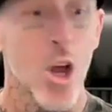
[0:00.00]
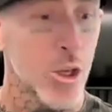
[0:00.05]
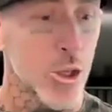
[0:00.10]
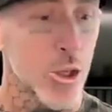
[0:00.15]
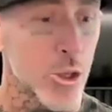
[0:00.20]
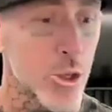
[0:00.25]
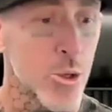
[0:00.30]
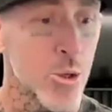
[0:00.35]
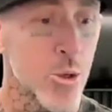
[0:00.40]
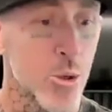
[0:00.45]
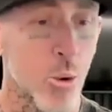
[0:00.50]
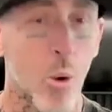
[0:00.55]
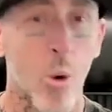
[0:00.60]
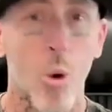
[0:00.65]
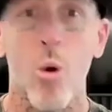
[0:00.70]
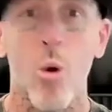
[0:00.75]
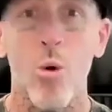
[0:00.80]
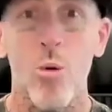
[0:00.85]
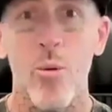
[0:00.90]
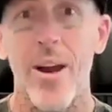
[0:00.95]
You
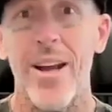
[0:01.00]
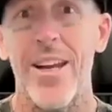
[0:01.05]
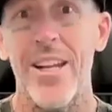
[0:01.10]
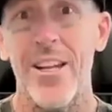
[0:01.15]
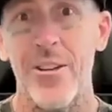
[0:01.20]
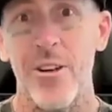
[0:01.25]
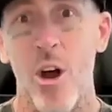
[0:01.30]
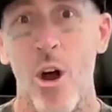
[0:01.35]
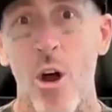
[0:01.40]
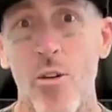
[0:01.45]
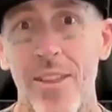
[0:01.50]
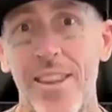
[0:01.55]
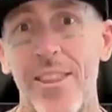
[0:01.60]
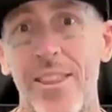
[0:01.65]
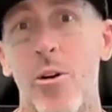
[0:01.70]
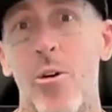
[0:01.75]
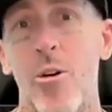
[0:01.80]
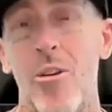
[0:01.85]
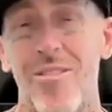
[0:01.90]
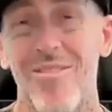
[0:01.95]
already know that
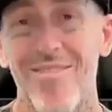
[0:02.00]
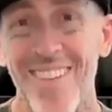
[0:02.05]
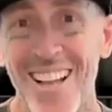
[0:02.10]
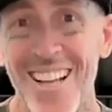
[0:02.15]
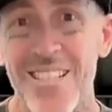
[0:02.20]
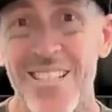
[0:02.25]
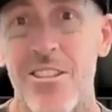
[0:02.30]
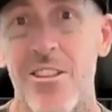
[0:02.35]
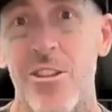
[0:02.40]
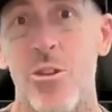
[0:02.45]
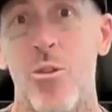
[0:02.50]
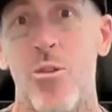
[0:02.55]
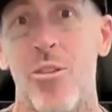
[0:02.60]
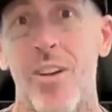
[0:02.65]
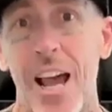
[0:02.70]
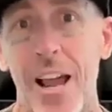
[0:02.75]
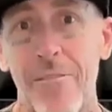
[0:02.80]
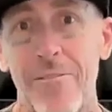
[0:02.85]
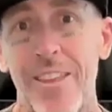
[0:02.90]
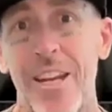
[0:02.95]
there are things in your
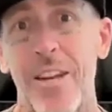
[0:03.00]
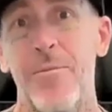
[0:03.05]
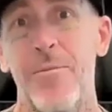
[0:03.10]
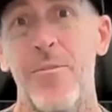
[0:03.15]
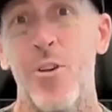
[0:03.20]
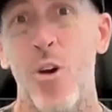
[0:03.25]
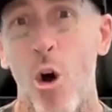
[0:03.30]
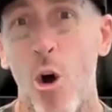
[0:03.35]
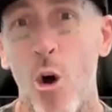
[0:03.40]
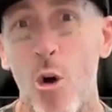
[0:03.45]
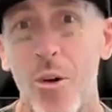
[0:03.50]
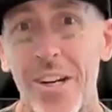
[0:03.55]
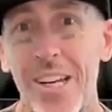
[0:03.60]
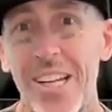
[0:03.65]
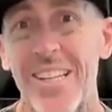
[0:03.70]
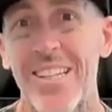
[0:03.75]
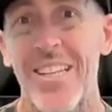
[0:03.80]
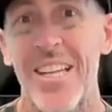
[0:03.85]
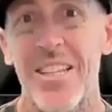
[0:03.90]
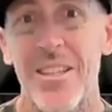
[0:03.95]
life that if you
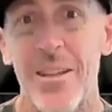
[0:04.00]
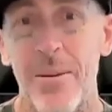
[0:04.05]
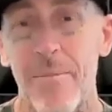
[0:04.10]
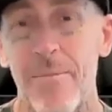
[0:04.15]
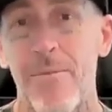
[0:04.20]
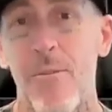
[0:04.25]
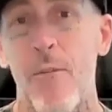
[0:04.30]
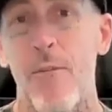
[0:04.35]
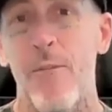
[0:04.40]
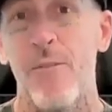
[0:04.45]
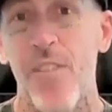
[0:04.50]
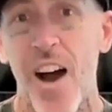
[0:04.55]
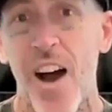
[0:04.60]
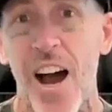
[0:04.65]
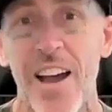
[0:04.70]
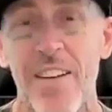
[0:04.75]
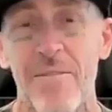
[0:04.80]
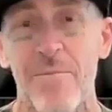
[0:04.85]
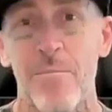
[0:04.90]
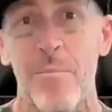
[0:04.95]
only did them for
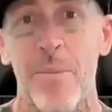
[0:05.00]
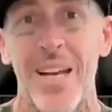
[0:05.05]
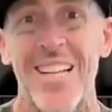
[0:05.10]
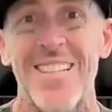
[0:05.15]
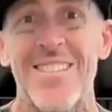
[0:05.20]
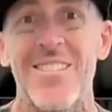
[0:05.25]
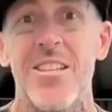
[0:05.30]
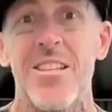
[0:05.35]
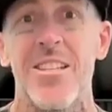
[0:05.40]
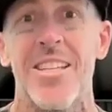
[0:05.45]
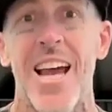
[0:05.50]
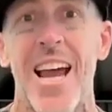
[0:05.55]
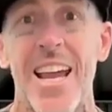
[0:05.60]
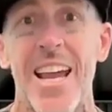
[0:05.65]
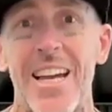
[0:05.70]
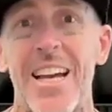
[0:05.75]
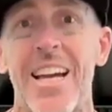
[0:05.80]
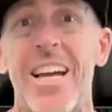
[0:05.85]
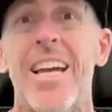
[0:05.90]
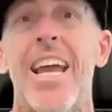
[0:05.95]
5 minutes a
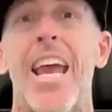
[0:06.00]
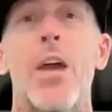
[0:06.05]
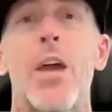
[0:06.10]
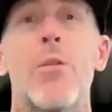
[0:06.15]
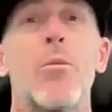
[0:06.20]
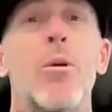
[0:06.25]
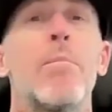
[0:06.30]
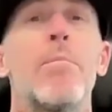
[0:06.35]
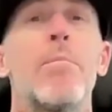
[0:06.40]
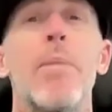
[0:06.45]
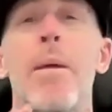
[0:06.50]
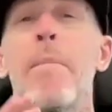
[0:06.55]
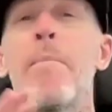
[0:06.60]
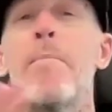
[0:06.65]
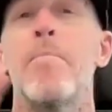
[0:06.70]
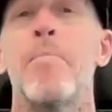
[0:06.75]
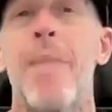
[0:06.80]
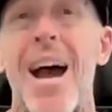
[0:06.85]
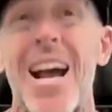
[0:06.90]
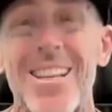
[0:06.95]
day, it would be
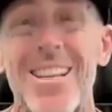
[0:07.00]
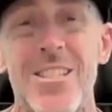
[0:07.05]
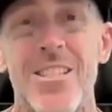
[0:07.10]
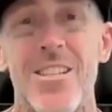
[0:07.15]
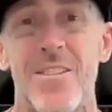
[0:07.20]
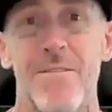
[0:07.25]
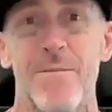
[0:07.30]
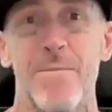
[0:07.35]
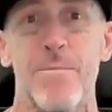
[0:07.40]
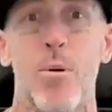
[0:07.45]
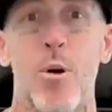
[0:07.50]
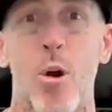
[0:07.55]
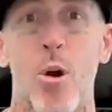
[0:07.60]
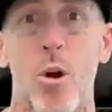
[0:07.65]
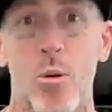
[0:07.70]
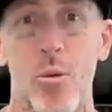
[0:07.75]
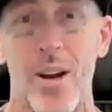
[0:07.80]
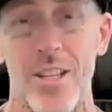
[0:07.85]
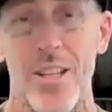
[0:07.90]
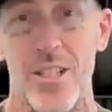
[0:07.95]
massive
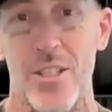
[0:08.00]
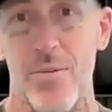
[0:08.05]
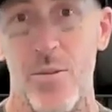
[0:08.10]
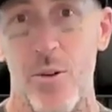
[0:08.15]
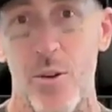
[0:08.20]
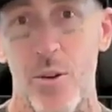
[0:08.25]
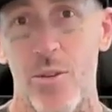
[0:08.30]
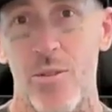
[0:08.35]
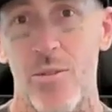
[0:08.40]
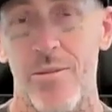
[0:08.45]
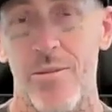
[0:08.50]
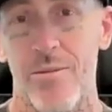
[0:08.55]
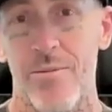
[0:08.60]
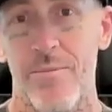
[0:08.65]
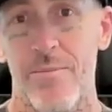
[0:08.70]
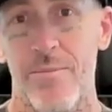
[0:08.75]
progress for you.